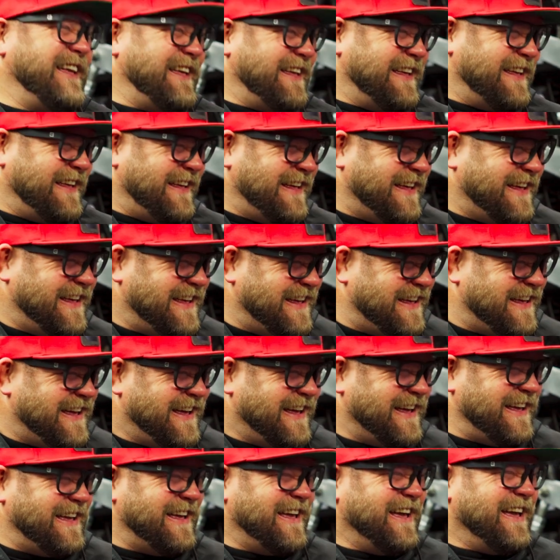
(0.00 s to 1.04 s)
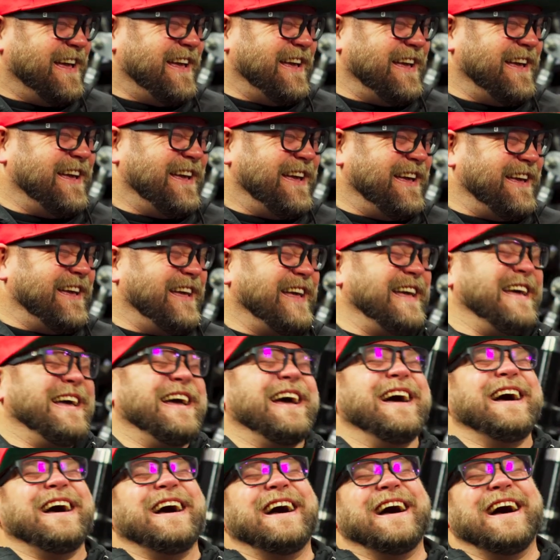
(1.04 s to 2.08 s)
going to be able to turn your head.
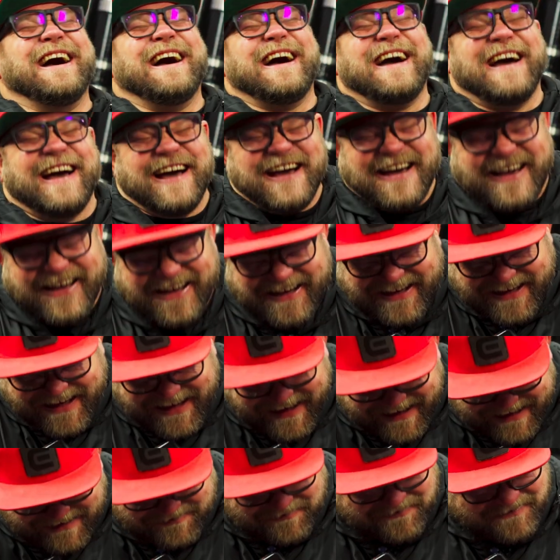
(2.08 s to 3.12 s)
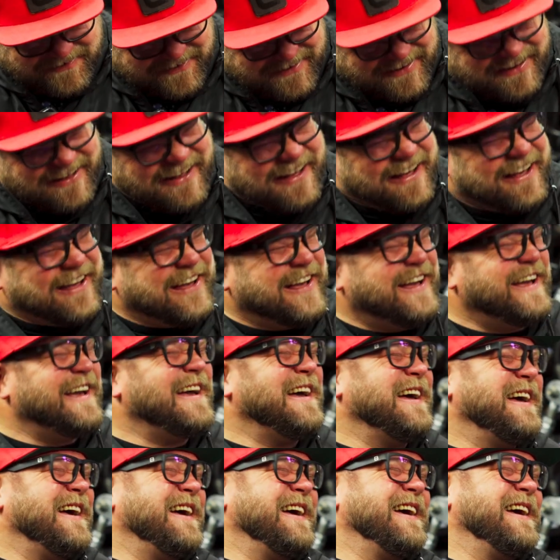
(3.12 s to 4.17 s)
Yeah. It was,
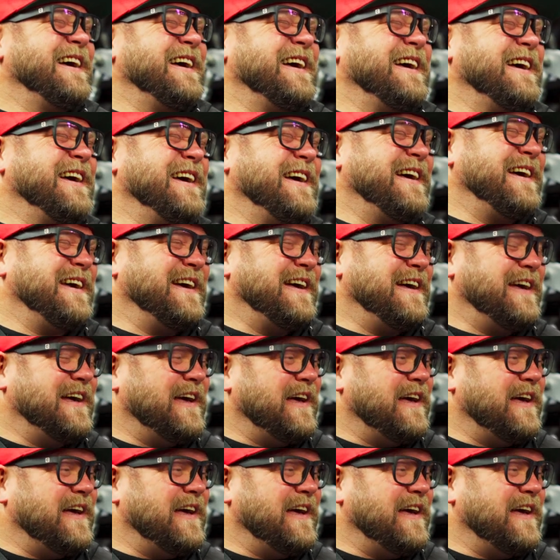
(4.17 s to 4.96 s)
you know, and